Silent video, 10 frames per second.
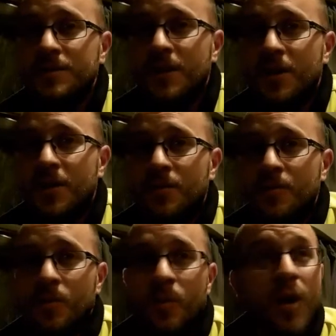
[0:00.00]
so
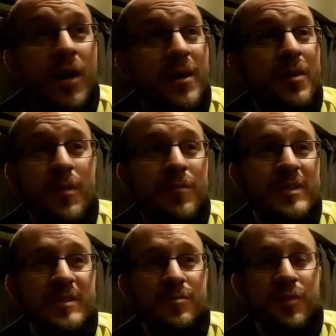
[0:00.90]
I don't know whether
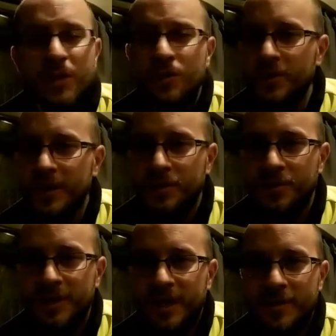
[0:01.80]
it's recording
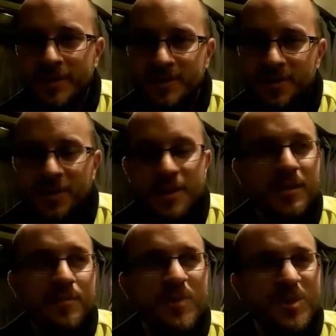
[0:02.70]
audio inside,
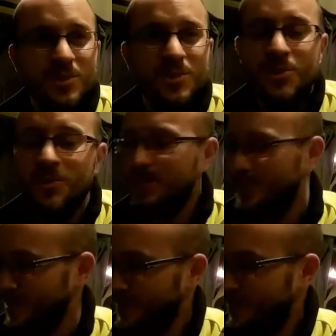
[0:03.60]
I'm not sure, but